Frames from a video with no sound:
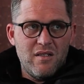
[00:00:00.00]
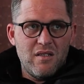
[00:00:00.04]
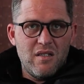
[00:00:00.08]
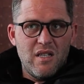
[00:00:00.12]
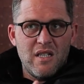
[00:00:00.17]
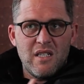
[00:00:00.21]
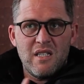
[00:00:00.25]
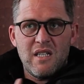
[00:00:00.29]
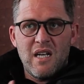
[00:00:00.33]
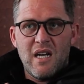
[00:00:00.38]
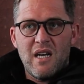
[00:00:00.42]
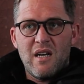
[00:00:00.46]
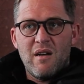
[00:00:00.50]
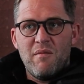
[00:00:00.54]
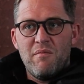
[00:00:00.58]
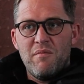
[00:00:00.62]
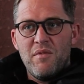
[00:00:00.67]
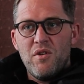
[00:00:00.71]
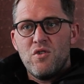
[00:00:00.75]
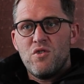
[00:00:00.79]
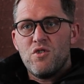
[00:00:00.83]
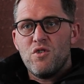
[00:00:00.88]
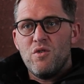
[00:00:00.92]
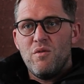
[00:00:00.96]
So it's like a
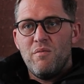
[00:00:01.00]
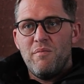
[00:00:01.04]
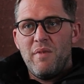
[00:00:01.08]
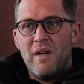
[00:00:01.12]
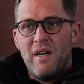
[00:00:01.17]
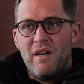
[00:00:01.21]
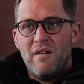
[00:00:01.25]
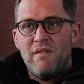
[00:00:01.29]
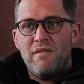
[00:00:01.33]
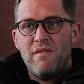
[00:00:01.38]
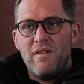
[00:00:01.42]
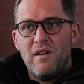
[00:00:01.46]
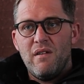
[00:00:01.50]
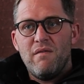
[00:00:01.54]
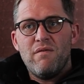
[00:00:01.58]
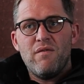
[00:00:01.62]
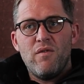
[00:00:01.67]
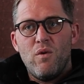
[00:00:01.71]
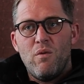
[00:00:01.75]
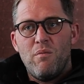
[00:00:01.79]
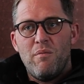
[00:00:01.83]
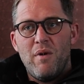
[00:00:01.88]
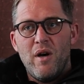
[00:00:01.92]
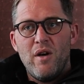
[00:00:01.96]
mutual benefit
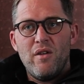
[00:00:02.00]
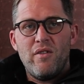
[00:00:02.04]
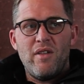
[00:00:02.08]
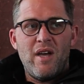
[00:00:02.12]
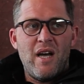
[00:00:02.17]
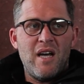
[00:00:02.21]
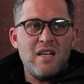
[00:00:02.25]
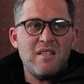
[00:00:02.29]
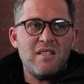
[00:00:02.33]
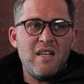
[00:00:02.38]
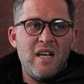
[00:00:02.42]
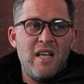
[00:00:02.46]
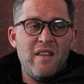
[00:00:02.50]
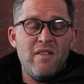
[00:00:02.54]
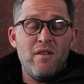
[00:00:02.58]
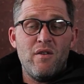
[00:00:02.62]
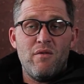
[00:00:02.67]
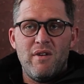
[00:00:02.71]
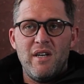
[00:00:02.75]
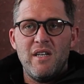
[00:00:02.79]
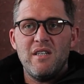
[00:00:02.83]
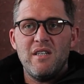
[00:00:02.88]
for both us and the